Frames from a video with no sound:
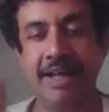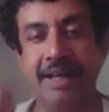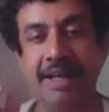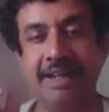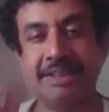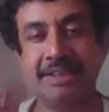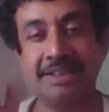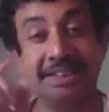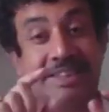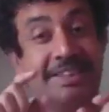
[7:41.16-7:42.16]
And
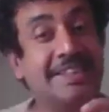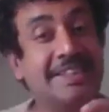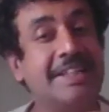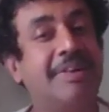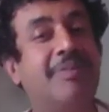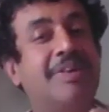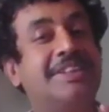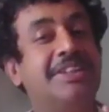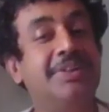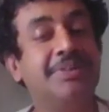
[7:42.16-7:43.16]
C3, C7
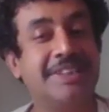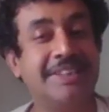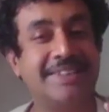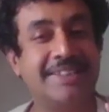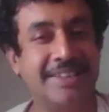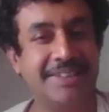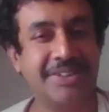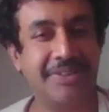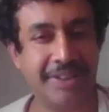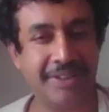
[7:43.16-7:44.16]
was used in
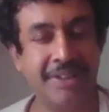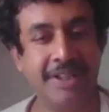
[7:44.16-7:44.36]
Sanskrit.